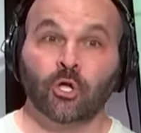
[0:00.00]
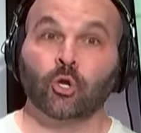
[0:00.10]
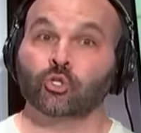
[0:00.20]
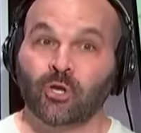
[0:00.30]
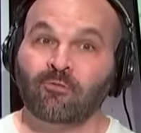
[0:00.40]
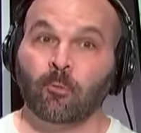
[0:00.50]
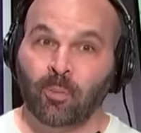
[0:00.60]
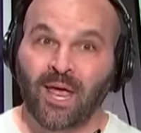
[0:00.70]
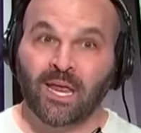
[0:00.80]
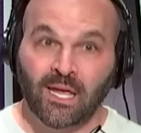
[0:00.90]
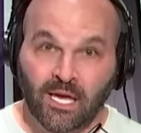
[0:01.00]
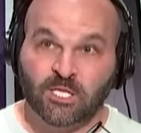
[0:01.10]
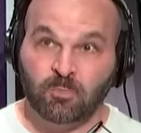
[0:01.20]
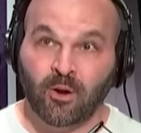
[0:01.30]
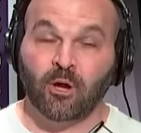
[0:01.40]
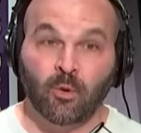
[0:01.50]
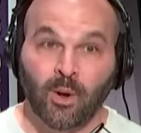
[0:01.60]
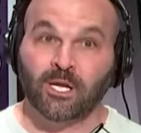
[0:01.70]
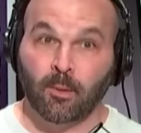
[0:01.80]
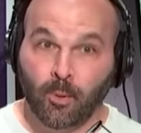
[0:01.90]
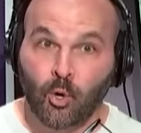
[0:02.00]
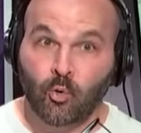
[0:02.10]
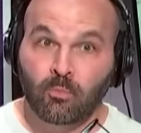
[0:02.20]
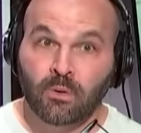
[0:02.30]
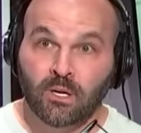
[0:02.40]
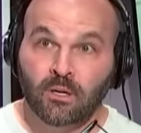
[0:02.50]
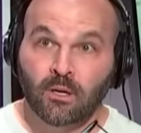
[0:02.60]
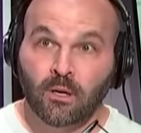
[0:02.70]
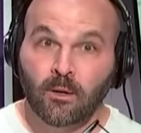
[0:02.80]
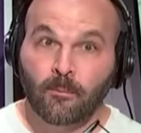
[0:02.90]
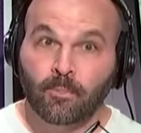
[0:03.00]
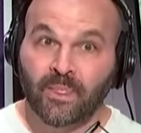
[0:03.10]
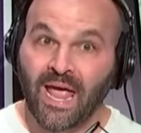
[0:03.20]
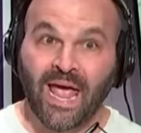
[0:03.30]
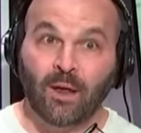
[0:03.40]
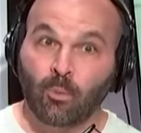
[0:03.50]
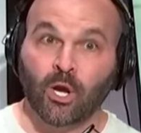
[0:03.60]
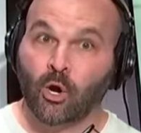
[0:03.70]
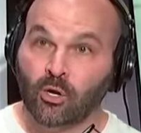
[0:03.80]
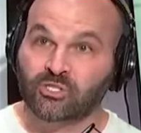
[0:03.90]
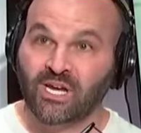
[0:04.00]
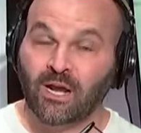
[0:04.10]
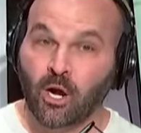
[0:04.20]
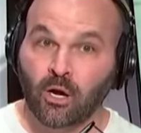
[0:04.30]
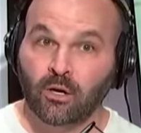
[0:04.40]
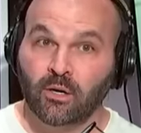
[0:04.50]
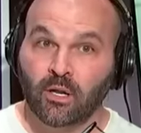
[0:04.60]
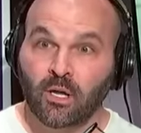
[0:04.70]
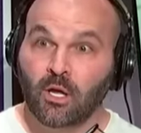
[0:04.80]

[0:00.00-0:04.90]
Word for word: Your Trevor Penning experience went kaboom, and when Hurst got hurt,